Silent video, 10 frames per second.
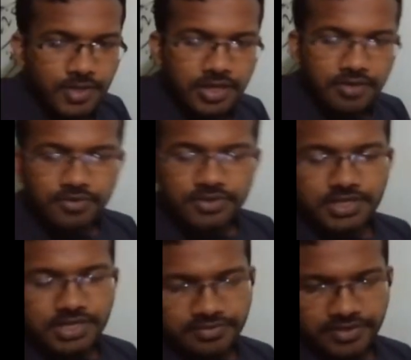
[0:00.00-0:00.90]
It was
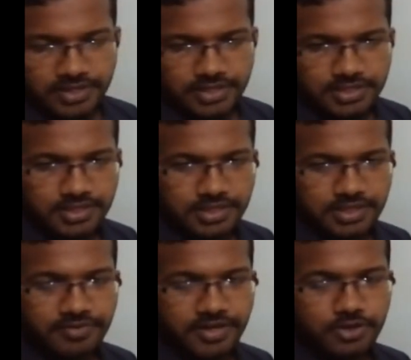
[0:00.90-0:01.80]
31, yes,
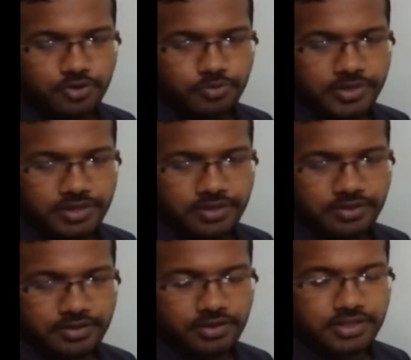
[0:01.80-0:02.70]
31 QP,
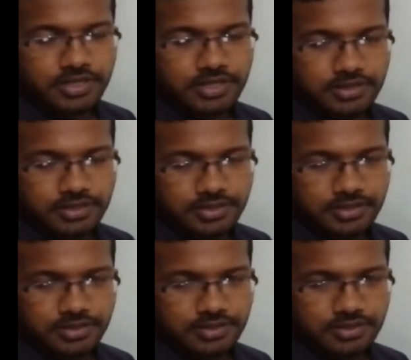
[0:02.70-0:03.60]
not the
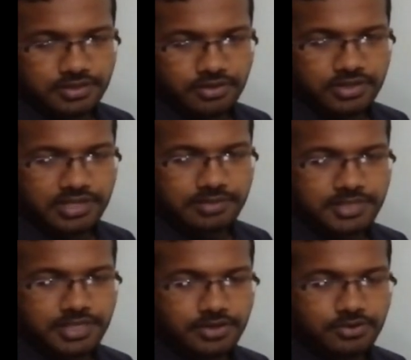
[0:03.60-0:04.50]

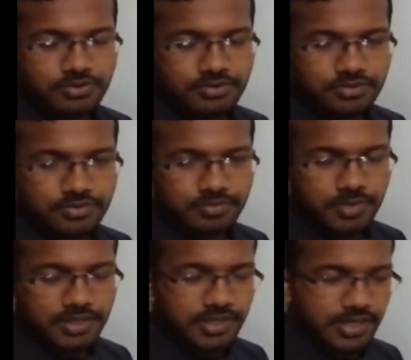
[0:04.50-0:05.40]
MCQ,
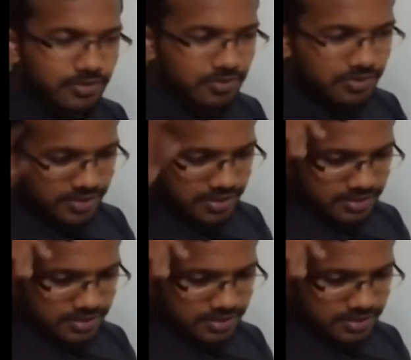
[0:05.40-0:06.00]
but the regular one.